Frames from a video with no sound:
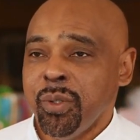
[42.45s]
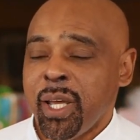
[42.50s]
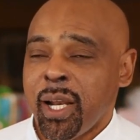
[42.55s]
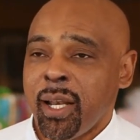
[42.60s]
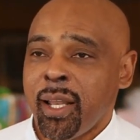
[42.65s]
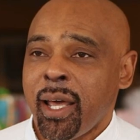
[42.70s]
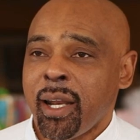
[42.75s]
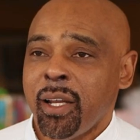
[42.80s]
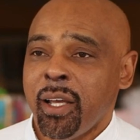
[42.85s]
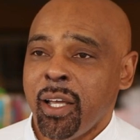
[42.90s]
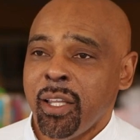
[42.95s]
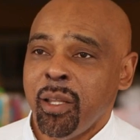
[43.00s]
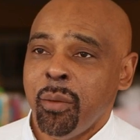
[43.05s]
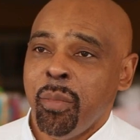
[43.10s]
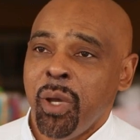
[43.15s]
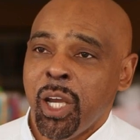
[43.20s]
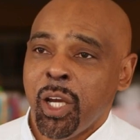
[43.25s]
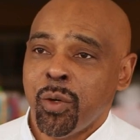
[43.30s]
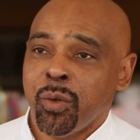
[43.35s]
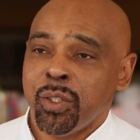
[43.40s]
that a lot of other
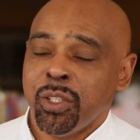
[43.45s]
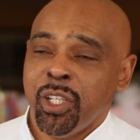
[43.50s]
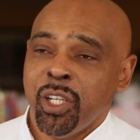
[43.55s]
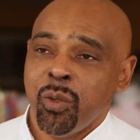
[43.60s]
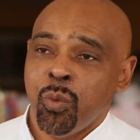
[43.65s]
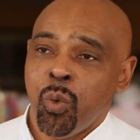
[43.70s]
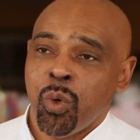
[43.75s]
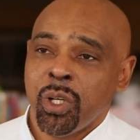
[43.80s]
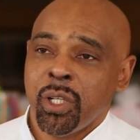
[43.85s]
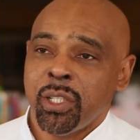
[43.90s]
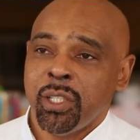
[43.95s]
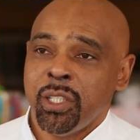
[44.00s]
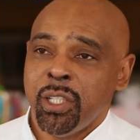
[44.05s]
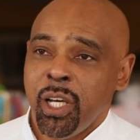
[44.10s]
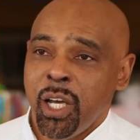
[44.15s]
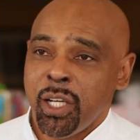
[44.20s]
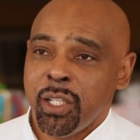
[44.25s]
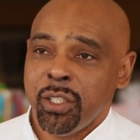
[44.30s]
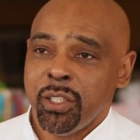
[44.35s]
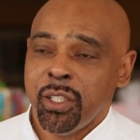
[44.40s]
bakeries didn't want to
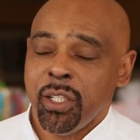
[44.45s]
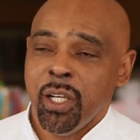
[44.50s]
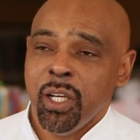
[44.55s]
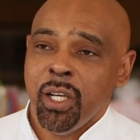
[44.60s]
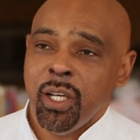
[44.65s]
touch,